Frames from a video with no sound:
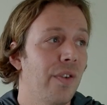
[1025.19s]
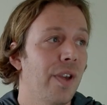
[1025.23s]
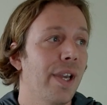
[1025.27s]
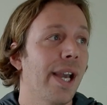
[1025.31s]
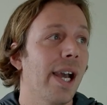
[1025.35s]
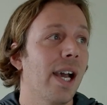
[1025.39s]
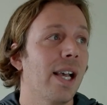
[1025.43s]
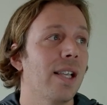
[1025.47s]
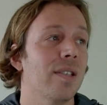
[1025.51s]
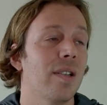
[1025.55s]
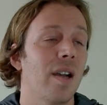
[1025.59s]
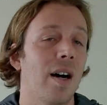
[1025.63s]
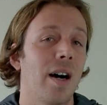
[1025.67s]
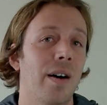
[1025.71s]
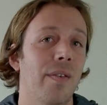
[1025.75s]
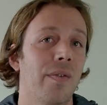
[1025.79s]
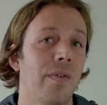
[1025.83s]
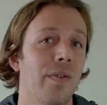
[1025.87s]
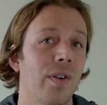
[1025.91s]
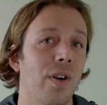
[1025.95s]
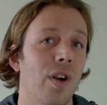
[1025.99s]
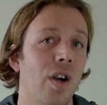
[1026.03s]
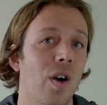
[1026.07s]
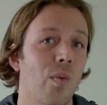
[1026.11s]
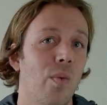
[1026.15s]
leave you guys
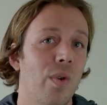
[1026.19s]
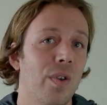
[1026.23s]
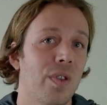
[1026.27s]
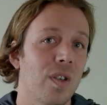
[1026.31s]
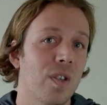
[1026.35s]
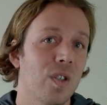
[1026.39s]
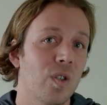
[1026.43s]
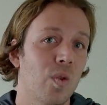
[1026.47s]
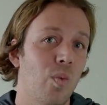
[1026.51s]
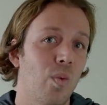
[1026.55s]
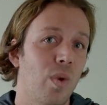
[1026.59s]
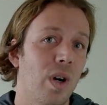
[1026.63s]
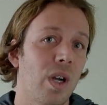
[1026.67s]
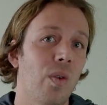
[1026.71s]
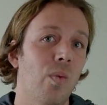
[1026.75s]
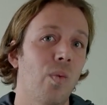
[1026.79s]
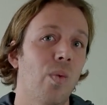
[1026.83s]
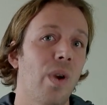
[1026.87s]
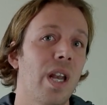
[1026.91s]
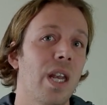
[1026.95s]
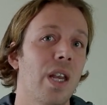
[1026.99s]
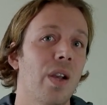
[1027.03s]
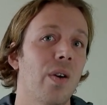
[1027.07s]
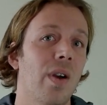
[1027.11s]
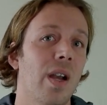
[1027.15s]
off with this
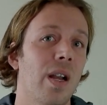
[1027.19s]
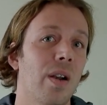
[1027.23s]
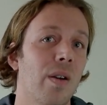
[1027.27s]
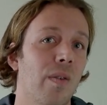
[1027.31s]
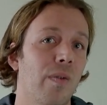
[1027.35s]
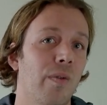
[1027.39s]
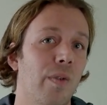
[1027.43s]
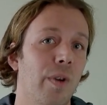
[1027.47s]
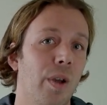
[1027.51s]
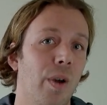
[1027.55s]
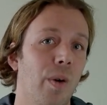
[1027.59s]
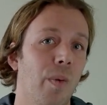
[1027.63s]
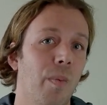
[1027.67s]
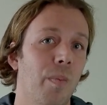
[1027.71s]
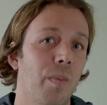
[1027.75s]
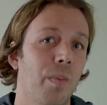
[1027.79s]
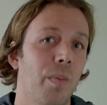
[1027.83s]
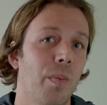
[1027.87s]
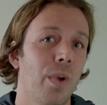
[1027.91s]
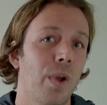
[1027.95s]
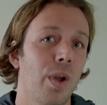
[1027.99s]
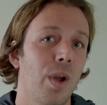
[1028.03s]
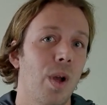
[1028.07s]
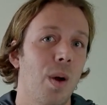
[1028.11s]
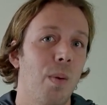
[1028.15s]
one radio interview
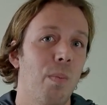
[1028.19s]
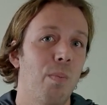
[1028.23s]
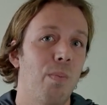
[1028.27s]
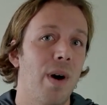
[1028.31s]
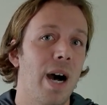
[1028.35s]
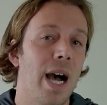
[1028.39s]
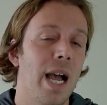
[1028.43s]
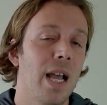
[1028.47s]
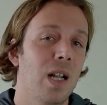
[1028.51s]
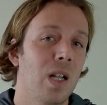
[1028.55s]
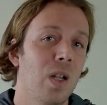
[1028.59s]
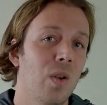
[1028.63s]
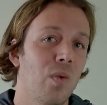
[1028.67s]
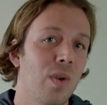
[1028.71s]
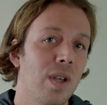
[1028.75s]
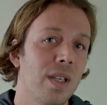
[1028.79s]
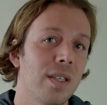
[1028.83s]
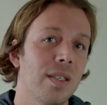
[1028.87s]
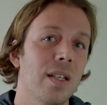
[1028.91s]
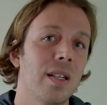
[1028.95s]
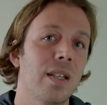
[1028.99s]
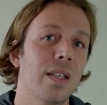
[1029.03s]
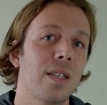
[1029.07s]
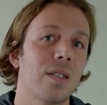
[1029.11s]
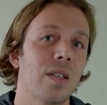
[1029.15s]
by
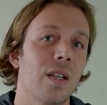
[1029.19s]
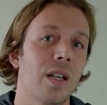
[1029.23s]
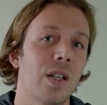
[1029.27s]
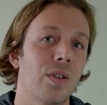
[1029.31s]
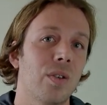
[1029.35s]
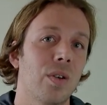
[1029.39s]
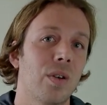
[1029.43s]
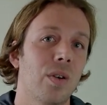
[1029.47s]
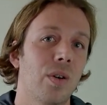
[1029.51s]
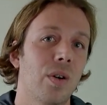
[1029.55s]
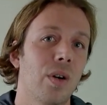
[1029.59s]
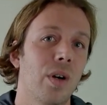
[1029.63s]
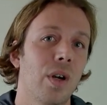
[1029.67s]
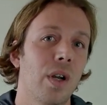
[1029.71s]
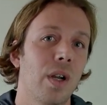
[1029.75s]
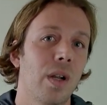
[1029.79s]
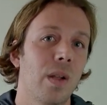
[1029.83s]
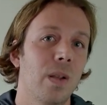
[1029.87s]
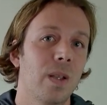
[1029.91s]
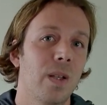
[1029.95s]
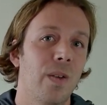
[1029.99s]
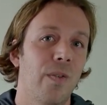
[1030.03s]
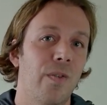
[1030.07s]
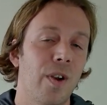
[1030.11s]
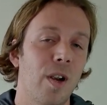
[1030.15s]
Luis Elizondo,
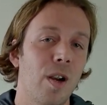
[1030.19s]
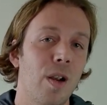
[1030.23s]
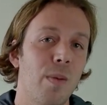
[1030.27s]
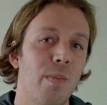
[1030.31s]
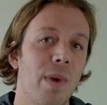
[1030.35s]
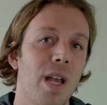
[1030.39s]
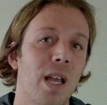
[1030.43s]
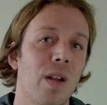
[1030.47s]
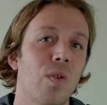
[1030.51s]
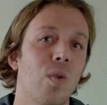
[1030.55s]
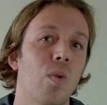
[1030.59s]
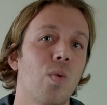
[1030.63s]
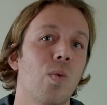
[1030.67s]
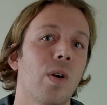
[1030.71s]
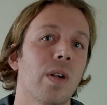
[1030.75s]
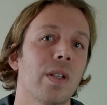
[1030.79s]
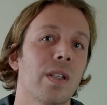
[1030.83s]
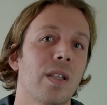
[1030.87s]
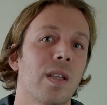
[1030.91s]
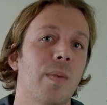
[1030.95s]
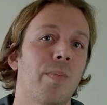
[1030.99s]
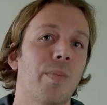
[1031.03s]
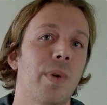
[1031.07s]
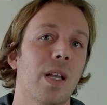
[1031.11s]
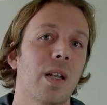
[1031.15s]
the very man who
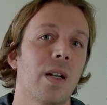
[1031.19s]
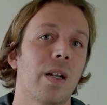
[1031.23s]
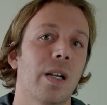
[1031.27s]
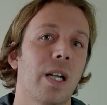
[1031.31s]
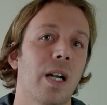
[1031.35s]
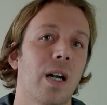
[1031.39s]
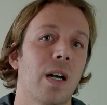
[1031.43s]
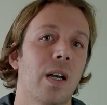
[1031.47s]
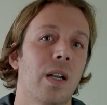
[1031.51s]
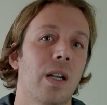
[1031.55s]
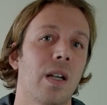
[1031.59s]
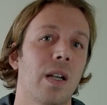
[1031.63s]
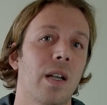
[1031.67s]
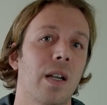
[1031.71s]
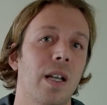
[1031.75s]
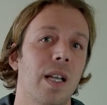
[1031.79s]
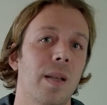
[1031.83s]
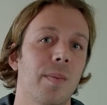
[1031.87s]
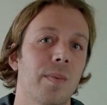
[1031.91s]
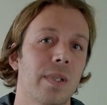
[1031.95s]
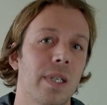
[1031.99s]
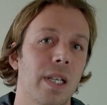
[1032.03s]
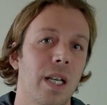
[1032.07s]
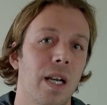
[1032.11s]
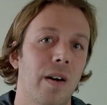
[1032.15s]
worked at the Pentagon
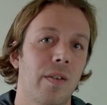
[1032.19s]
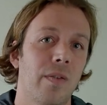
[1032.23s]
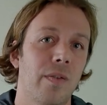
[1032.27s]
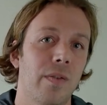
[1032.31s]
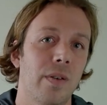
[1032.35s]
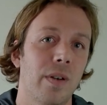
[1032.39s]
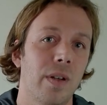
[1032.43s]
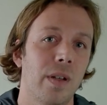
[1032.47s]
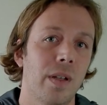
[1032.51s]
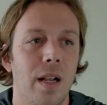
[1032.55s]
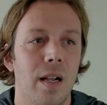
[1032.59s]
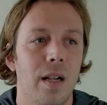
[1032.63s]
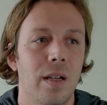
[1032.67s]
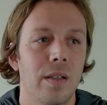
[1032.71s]
himself.